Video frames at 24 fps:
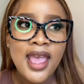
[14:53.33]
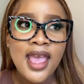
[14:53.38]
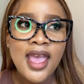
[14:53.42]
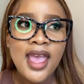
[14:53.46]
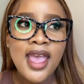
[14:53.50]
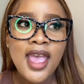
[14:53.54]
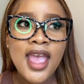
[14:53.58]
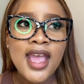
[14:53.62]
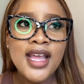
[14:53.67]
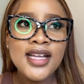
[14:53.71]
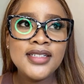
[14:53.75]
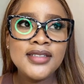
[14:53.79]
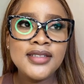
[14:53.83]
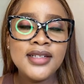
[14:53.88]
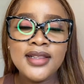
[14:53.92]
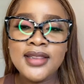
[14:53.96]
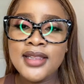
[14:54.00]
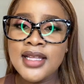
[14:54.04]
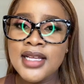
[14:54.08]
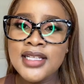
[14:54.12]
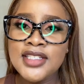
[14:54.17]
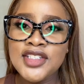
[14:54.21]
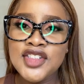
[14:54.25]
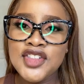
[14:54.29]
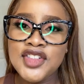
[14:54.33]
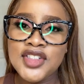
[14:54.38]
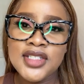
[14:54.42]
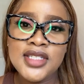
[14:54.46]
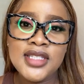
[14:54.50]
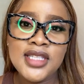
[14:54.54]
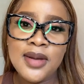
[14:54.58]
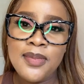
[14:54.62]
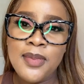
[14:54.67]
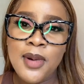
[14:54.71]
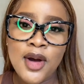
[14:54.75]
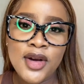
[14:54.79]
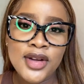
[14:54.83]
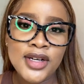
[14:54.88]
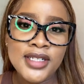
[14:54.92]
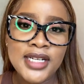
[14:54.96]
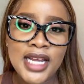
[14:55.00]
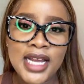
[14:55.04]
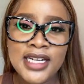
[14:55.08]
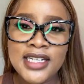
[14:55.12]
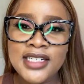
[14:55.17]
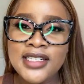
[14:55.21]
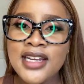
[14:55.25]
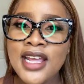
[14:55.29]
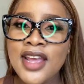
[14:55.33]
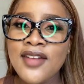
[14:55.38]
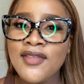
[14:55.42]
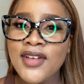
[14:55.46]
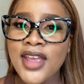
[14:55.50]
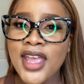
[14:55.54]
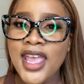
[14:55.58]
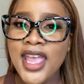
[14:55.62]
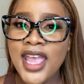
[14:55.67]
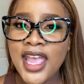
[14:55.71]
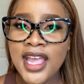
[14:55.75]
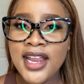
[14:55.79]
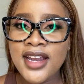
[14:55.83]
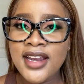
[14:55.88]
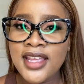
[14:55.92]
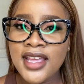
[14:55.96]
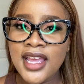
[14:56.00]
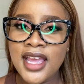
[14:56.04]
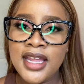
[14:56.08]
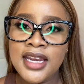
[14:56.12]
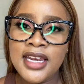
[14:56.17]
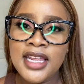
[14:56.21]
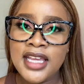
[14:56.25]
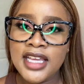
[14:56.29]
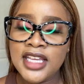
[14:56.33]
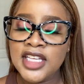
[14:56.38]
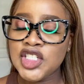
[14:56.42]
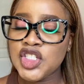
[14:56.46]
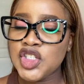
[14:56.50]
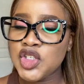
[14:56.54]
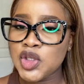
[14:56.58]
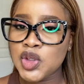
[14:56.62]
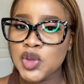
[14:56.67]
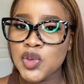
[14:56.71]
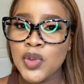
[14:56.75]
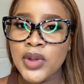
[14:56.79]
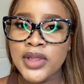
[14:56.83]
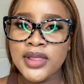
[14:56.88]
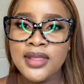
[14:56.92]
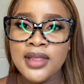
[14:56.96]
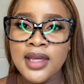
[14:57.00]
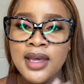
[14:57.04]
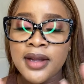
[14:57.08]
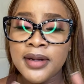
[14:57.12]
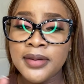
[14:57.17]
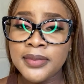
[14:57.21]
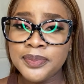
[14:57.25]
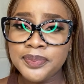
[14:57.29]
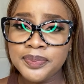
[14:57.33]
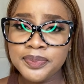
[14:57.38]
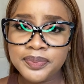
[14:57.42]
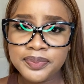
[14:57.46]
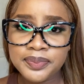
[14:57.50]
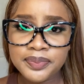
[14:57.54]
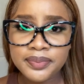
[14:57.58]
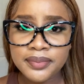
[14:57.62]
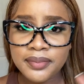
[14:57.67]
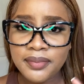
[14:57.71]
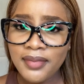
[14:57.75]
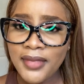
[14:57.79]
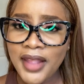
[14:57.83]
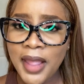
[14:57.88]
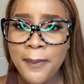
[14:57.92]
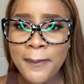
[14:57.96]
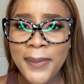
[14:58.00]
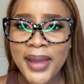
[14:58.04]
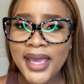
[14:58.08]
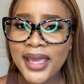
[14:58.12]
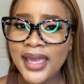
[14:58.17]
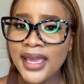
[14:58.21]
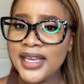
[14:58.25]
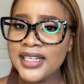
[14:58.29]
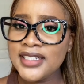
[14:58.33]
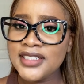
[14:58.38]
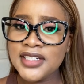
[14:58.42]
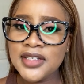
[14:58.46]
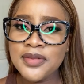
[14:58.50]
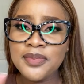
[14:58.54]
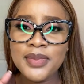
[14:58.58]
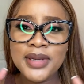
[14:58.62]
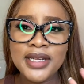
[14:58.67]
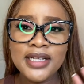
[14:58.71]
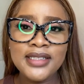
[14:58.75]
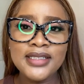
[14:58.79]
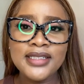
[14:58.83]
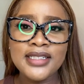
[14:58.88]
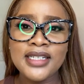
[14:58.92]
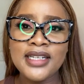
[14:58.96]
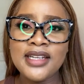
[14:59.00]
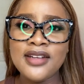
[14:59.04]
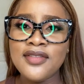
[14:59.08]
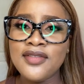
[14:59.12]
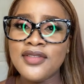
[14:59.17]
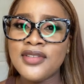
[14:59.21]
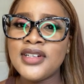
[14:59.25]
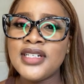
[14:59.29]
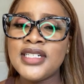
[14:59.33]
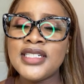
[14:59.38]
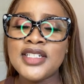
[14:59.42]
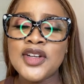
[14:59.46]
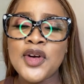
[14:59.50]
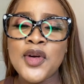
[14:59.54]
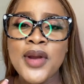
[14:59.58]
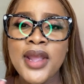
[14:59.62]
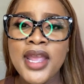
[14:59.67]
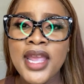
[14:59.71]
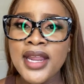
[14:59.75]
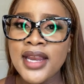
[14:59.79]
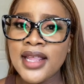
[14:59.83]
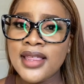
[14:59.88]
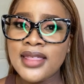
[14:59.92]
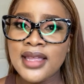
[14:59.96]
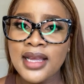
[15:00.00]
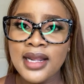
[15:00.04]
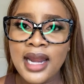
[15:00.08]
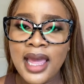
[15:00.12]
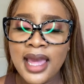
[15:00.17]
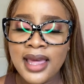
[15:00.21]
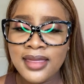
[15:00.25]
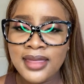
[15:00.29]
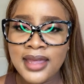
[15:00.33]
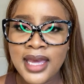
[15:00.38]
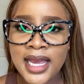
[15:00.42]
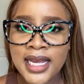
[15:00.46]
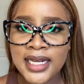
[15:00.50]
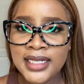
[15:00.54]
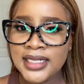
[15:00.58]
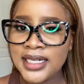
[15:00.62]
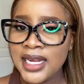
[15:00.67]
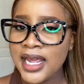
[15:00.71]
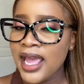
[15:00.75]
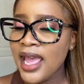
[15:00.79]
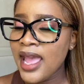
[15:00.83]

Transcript: And that's just about it. I didn't have any issues with the packaging being delivered or anything like that.